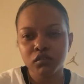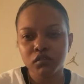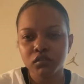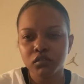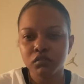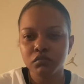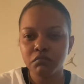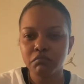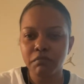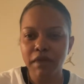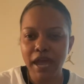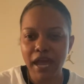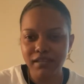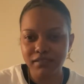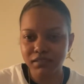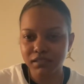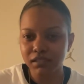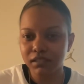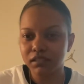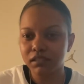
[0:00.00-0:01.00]

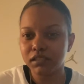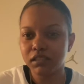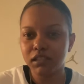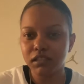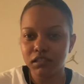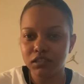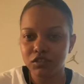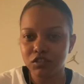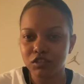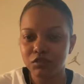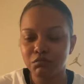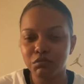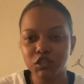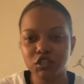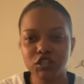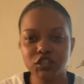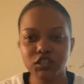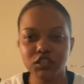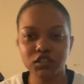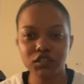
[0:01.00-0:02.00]
masculine energy, but
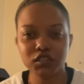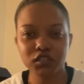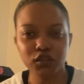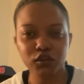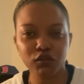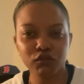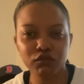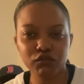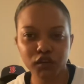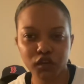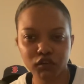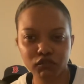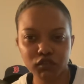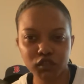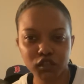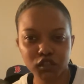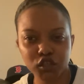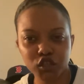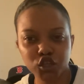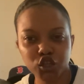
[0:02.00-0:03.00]
she's still
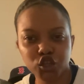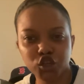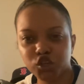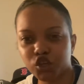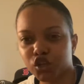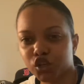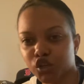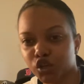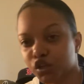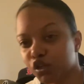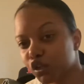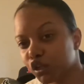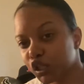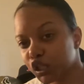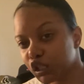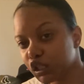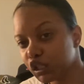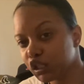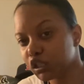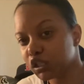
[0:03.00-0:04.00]
very
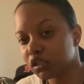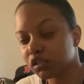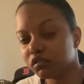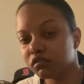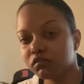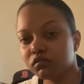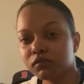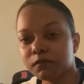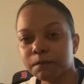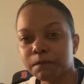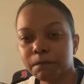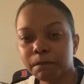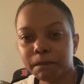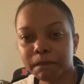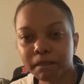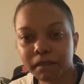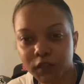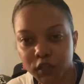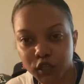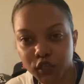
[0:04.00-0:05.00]
girly, and,
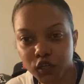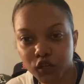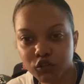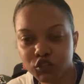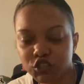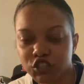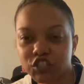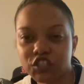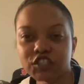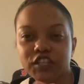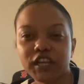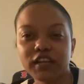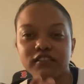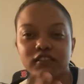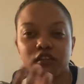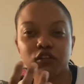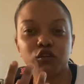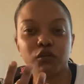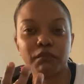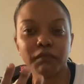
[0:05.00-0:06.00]
you know, she just has a
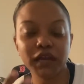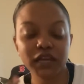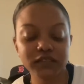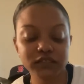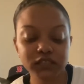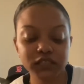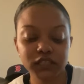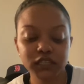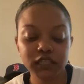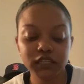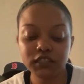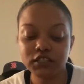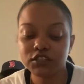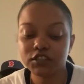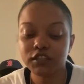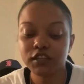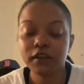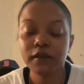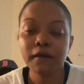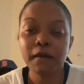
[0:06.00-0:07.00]
little masculine
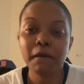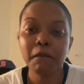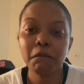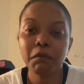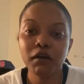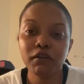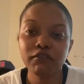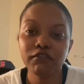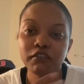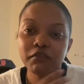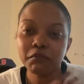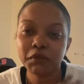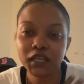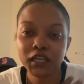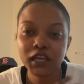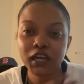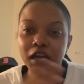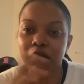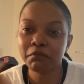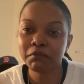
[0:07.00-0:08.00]
energy. But for me,
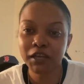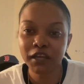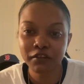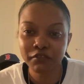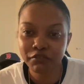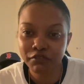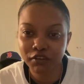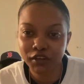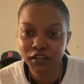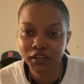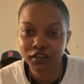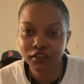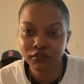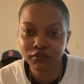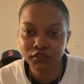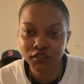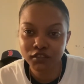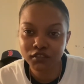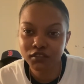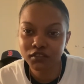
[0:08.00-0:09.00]
I'm not afraid of
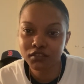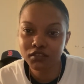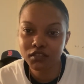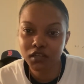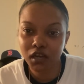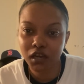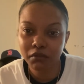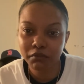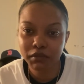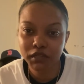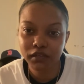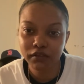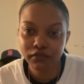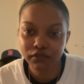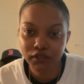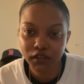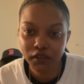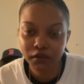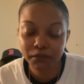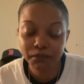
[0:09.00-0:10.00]
a dominant
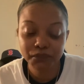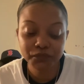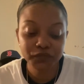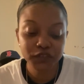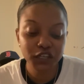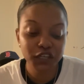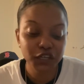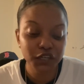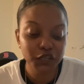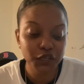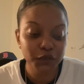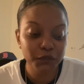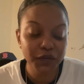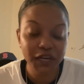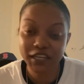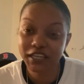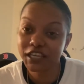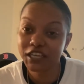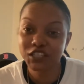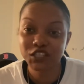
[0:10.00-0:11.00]
femme. I
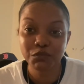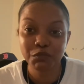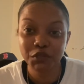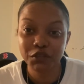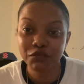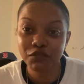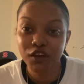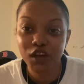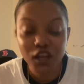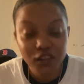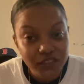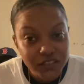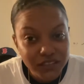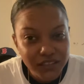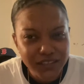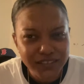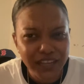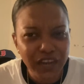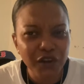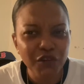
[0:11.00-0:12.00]
can't speak for other
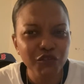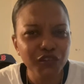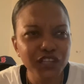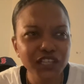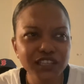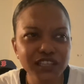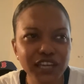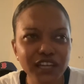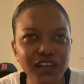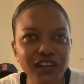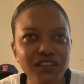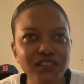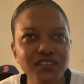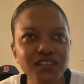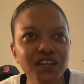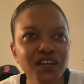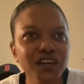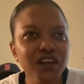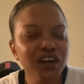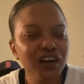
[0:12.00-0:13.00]
studs. I don't really think us
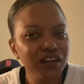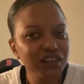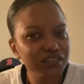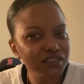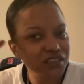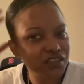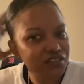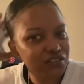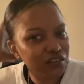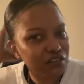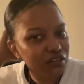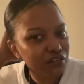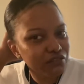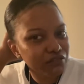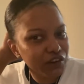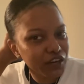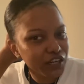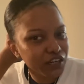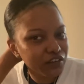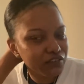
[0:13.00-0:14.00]
studs are
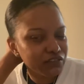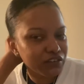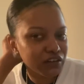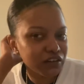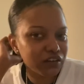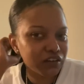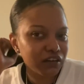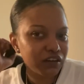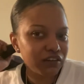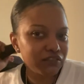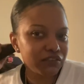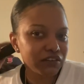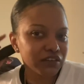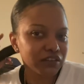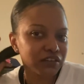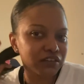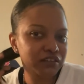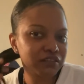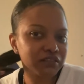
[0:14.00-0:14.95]
afraid of a